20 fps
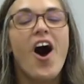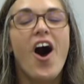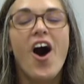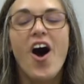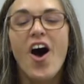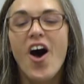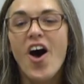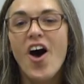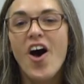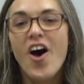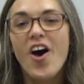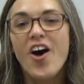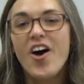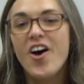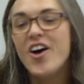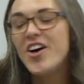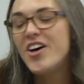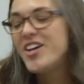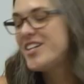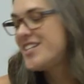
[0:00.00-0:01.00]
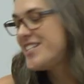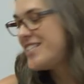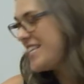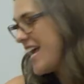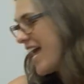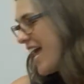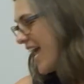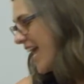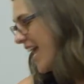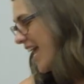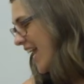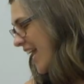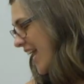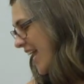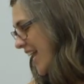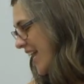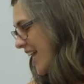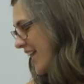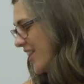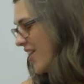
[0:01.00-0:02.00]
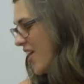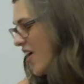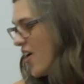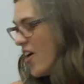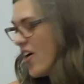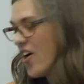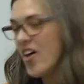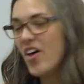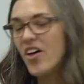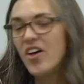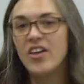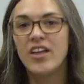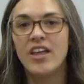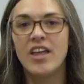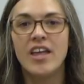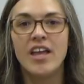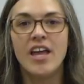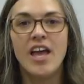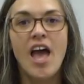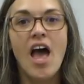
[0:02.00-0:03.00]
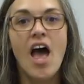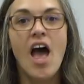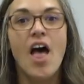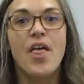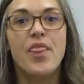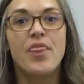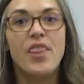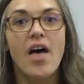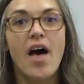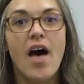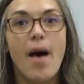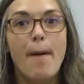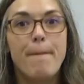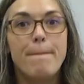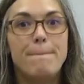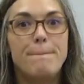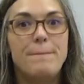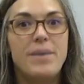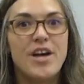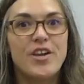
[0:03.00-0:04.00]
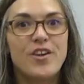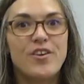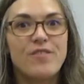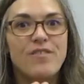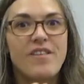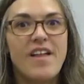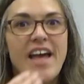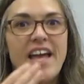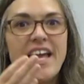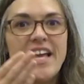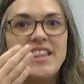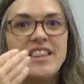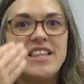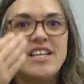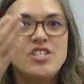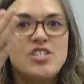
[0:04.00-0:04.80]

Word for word: all day long. The butterfly in the